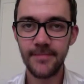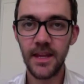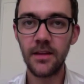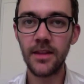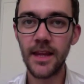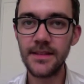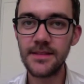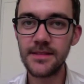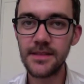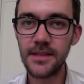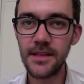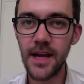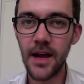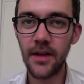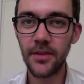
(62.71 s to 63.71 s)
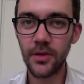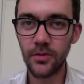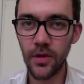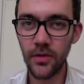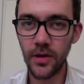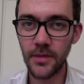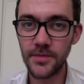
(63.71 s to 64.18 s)
Now let's see how the
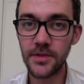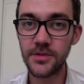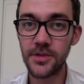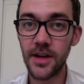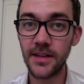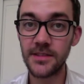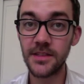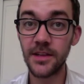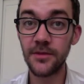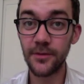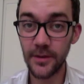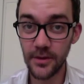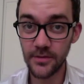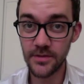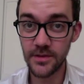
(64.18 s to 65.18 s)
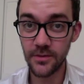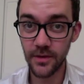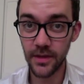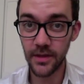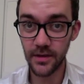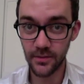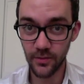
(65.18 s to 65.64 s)
grown-ups are trying to confuse you
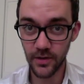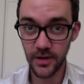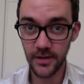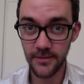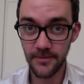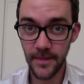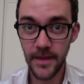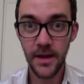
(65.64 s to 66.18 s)
with this word.